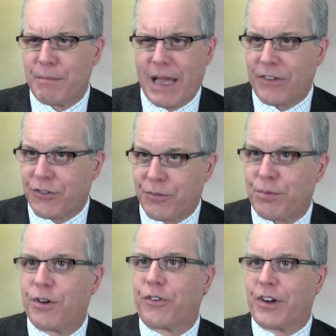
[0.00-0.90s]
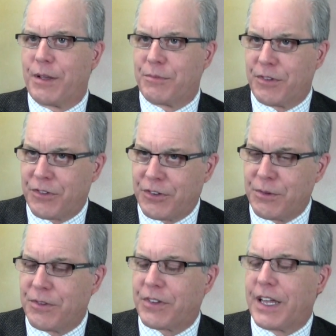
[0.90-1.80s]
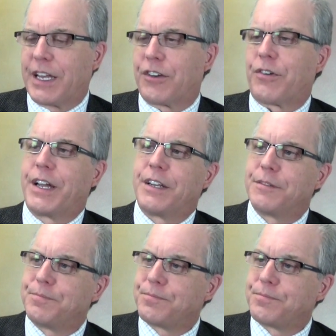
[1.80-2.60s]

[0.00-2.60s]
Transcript: master's programs and students getting trained.